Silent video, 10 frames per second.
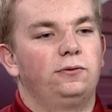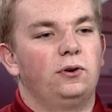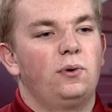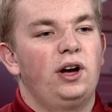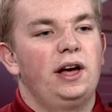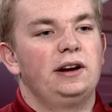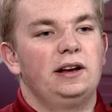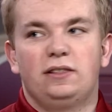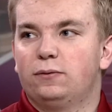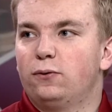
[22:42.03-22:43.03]
for one,
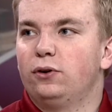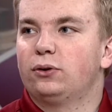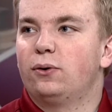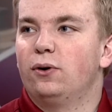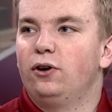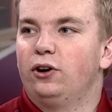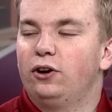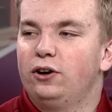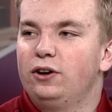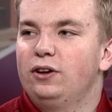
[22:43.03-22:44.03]
in the fourth
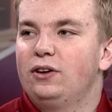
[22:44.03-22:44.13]
quarter,